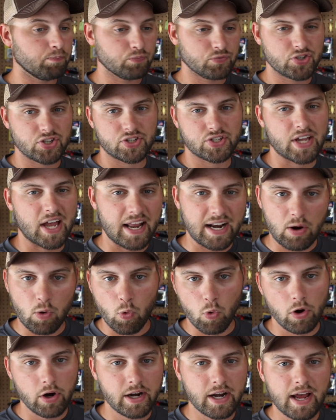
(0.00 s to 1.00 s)
just kind of
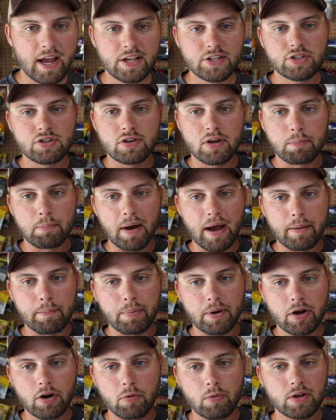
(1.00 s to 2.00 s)
organized, you could buy
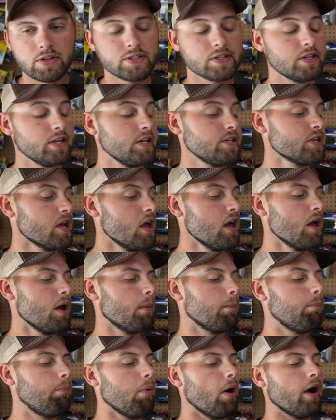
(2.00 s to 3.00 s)
bigger ones of these.
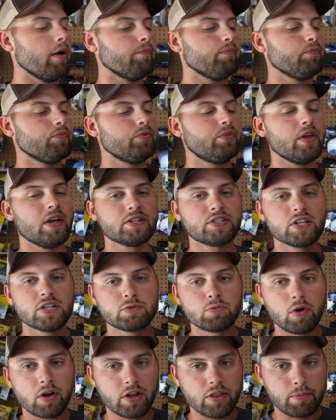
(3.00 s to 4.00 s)
But this
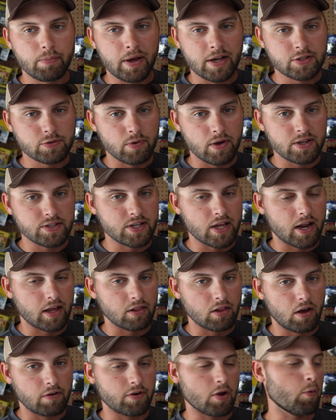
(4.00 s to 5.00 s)
is one of the best ways that I
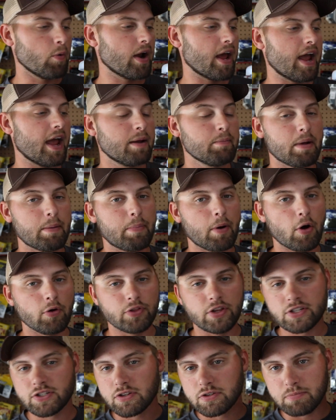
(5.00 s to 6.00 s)
loved it. When I had my
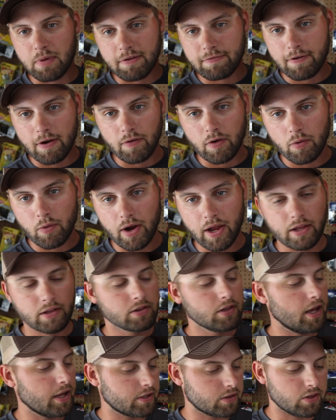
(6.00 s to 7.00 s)
boat, this is my favorite way.
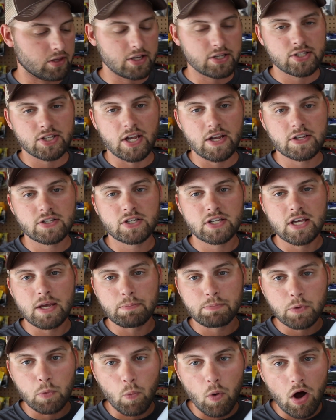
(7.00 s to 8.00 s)
Like, these things
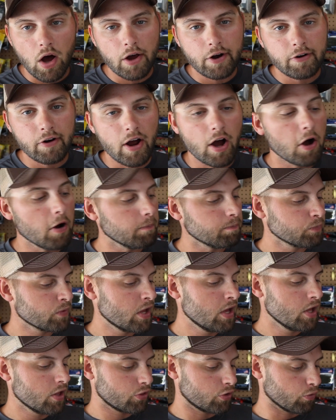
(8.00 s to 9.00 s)
keep the water out.
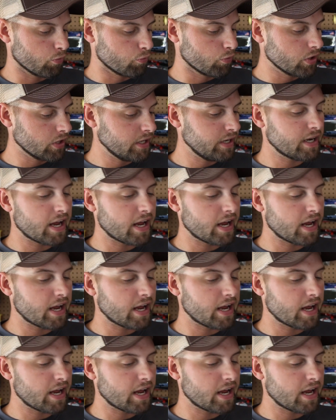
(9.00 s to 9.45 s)
They're really